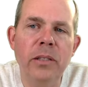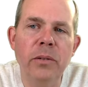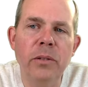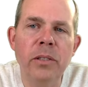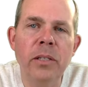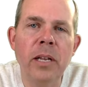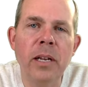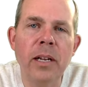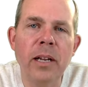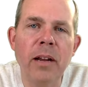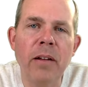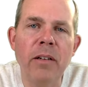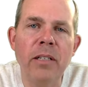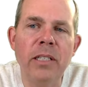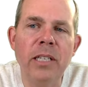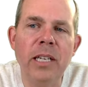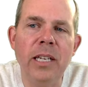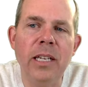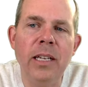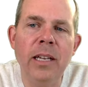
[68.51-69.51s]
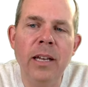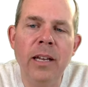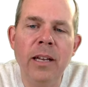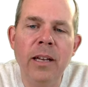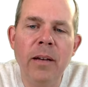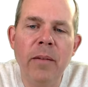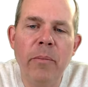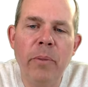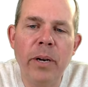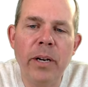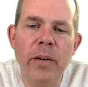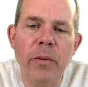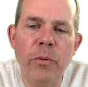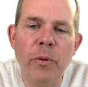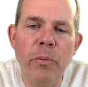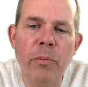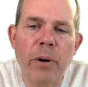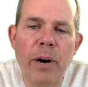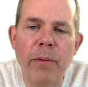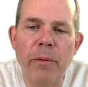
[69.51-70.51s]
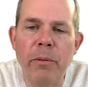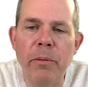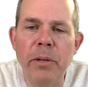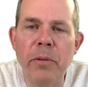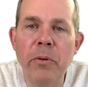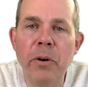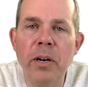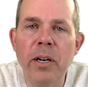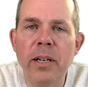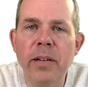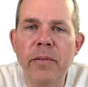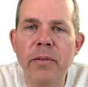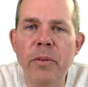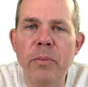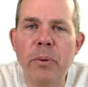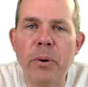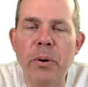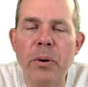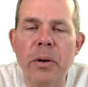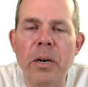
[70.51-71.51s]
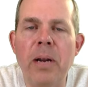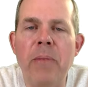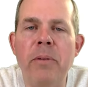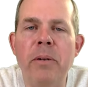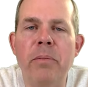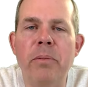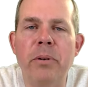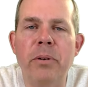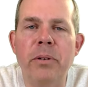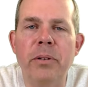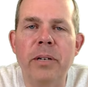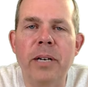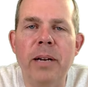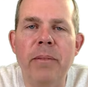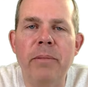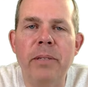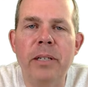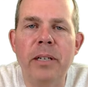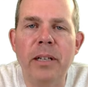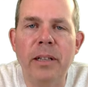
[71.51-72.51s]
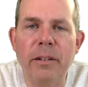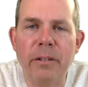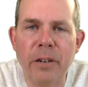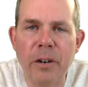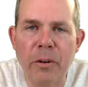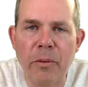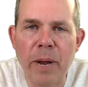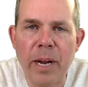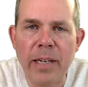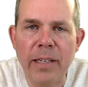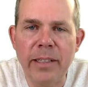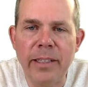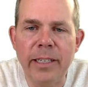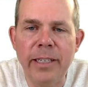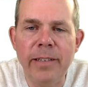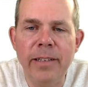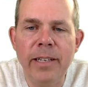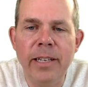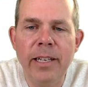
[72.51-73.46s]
So it's not a guarantee, but it will probably work if you program your program correctly.